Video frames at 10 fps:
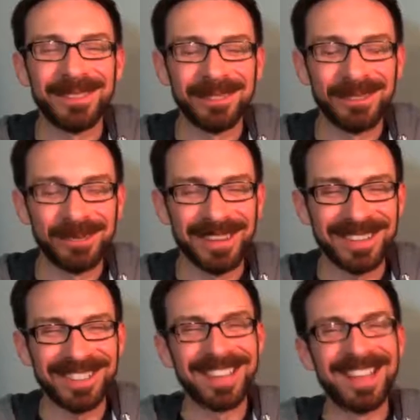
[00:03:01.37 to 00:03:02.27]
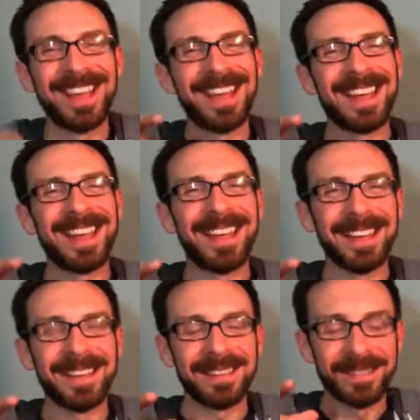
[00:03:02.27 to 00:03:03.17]
look too crazy.
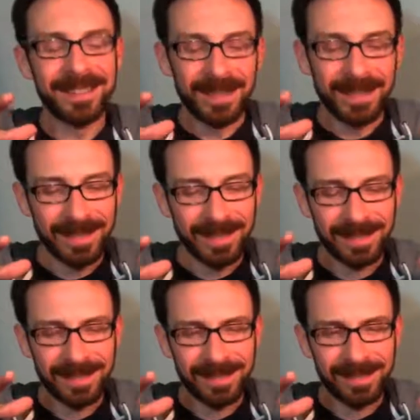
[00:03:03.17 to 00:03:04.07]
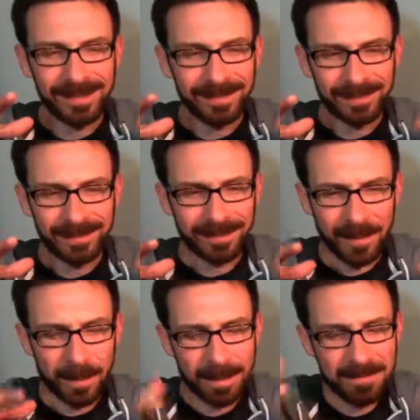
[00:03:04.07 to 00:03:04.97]
And
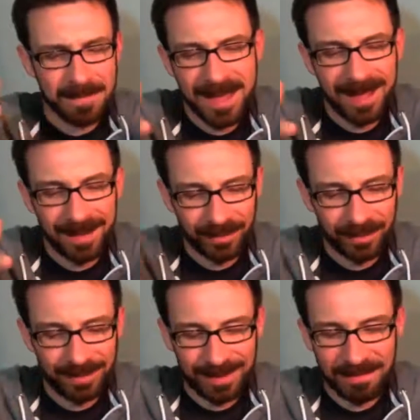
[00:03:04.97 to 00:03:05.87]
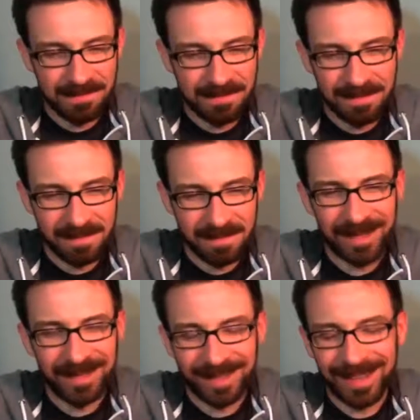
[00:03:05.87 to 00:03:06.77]
yeah, so I mean, he
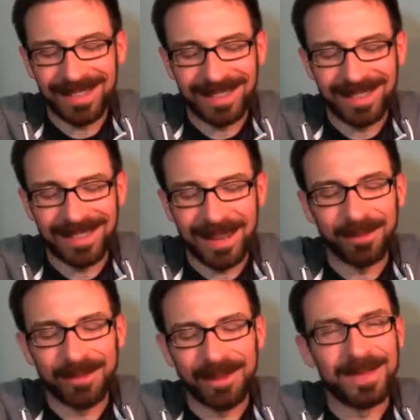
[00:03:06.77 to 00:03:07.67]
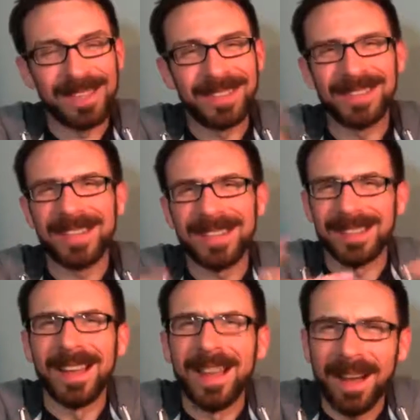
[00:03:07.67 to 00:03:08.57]
decided that that was going to be his
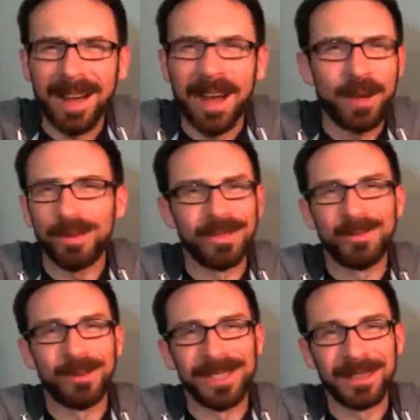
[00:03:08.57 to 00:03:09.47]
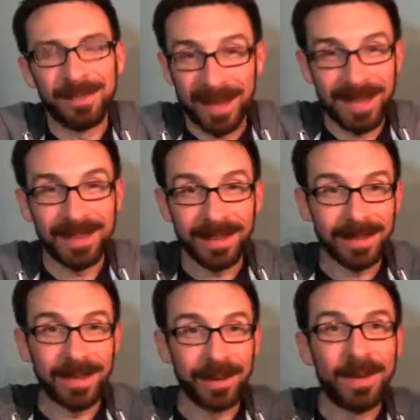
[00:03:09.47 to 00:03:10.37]
thing. I wasn't willing to pay the,
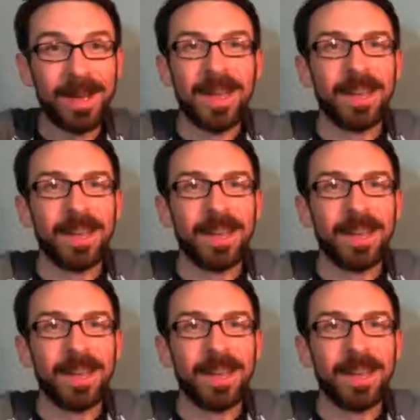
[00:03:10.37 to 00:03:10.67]
you know,